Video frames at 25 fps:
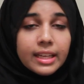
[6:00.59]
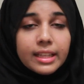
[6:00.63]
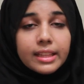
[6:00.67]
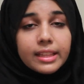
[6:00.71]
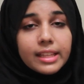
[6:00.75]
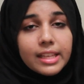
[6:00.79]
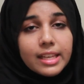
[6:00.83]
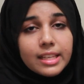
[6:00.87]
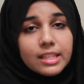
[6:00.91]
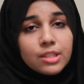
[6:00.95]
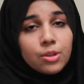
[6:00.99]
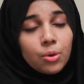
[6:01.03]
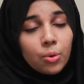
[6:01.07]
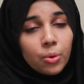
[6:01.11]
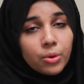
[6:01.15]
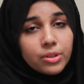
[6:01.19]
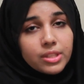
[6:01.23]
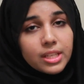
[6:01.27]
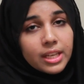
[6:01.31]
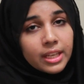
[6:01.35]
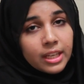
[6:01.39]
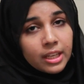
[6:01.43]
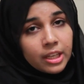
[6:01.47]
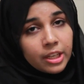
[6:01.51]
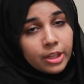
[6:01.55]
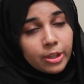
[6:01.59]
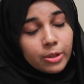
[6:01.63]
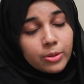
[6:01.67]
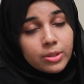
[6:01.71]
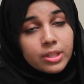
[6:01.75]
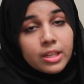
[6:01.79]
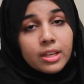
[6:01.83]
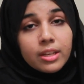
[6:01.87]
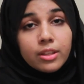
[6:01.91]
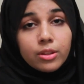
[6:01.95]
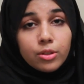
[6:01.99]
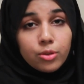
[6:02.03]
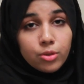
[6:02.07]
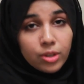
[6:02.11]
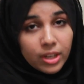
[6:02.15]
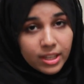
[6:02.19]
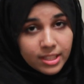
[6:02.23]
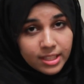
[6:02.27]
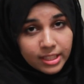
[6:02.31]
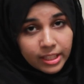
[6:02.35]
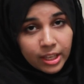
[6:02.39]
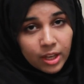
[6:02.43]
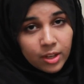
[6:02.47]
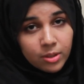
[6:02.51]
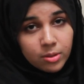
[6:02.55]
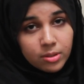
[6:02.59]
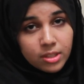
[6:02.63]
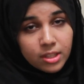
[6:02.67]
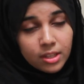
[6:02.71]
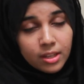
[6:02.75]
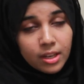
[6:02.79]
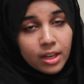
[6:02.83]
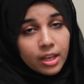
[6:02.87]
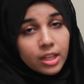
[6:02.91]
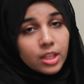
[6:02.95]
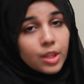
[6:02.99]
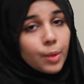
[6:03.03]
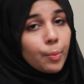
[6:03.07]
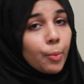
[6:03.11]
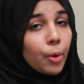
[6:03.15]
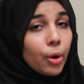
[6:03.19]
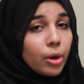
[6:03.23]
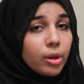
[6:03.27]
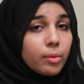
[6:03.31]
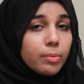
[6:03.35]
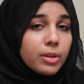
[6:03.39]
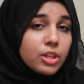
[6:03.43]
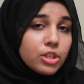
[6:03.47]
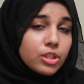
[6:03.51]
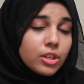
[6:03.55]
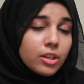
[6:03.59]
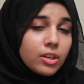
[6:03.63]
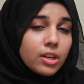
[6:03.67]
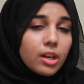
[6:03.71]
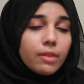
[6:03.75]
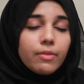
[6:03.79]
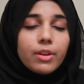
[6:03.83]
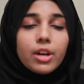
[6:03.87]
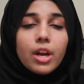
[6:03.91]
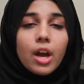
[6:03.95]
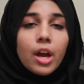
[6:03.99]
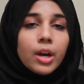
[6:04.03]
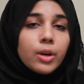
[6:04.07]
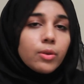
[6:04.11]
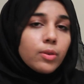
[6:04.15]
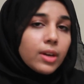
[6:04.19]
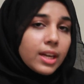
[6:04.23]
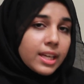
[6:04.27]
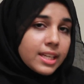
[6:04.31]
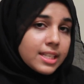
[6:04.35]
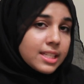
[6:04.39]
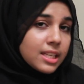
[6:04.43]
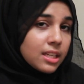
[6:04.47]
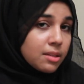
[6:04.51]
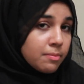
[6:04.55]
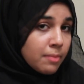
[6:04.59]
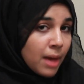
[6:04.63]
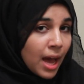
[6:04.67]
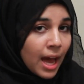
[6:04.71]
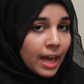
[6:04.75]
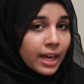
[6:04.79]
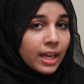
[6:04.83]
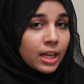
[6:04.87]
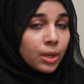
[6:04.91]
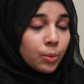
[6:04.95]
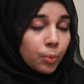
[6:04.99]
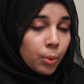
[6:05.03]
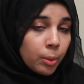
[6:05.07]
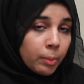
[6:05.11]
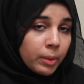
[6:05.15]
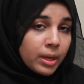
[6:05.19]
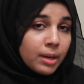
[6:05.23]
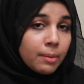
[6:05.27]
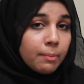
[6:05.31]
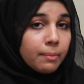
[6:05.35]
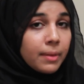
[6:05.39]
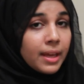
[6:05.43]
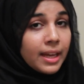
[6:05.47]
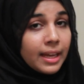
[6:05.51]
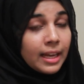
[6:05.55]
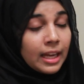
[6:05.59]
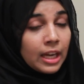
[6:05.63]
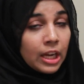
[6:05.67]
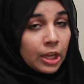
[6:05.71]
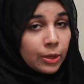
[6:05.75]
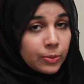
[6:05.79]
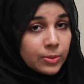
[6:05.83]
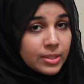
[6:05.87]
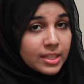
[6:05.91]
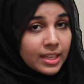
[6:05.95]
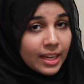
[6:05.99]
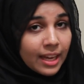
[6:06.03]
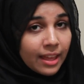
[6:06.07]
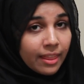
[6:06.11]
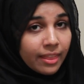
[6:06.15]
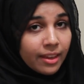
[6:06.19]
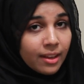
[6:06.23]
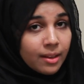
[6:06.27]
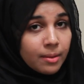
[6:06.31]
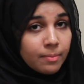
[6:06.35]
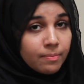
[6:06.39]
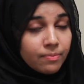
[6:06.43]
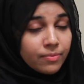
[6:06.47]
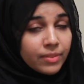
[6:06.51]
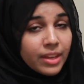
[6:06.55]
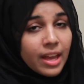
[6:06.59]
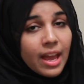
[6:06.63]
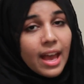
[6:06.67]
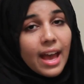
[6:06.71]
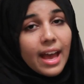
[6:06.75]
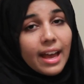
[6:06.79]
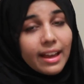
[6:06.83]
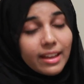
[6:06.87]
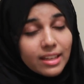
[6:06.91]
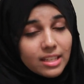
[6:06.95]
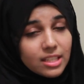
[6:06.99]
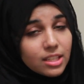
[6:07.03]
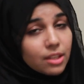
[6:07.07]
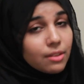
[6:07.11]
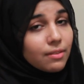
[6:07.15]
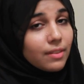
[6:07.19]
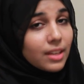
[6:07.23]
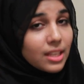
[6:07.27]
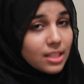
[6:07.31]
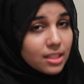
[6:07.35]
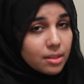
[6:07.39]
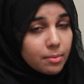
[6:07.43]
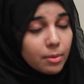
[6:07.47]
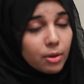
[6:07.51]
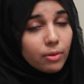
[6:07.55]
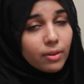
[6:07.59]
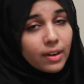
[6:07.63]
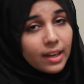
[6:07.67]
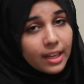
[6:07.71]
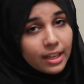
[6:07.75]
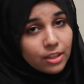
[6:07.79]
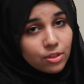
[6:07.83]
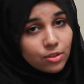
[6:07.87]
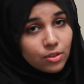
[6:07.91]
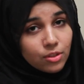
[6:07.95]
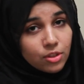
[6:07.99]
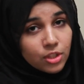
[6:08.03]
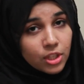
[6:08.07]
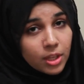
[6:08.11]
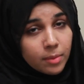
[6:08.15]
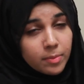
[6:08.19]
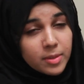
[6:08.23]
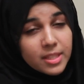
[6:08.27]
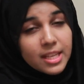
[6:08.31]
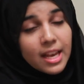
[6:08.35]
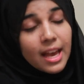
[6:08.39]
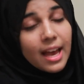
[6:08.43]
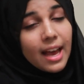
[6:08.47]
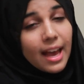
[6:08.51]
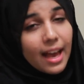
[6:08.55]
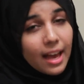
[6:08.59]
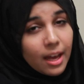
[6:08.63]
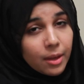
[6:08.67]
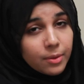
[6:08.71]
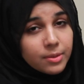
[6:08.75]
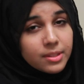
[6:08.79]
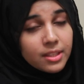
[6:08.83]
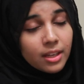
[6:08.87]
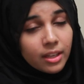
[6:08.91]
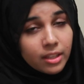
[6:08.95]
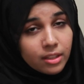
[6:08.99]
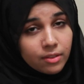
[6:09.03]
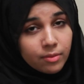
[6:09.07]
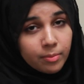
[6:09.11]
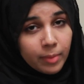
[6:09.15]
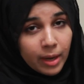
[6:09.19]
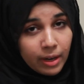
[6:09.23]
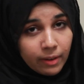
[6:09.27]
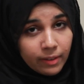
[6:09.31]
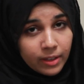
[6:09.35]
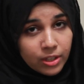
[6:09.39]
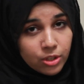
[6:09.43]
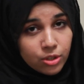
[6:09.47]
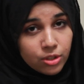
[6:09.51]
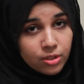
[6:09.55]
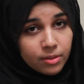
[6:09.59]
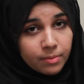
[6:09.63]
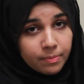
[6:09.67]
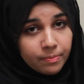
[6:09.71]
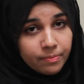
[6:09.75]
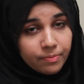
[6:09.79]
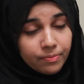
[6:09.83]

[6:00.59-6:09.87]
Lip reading: These laws include the dress code, the prohibition of an unrelated man and woman being alone together, and of intimate relationships outside of marriage.